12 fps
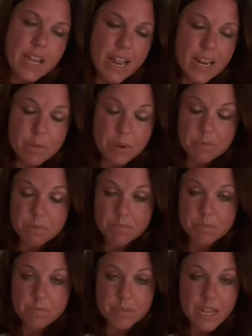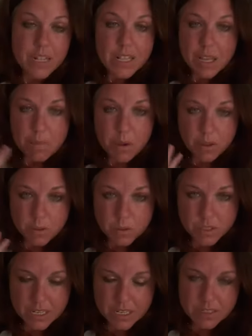Anyway, I claim all those
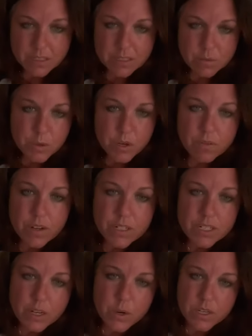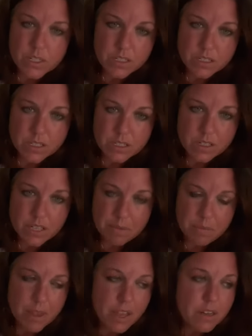things. The spirit of Antichrist doesn't
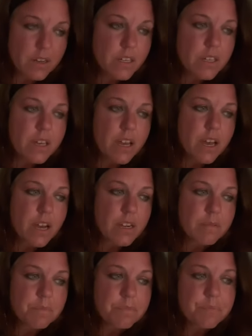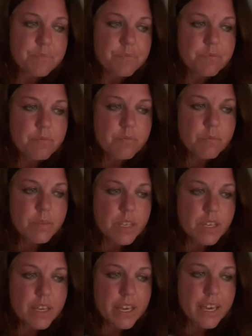claim that.
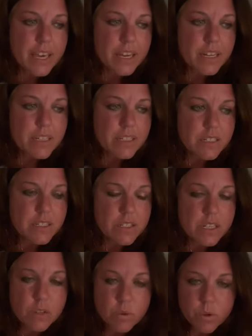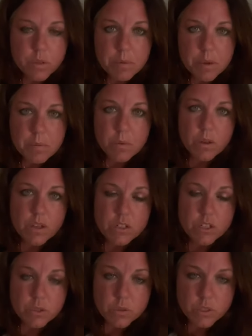And ignore the people on
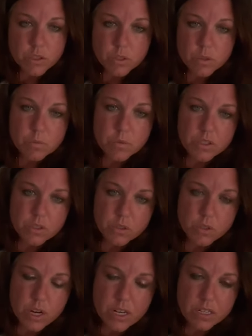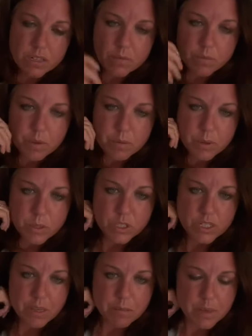YouTube because they're trying to
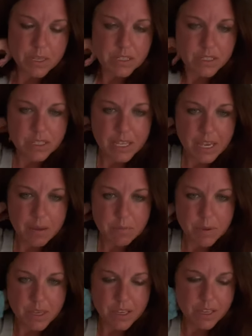impersonate me and scam me.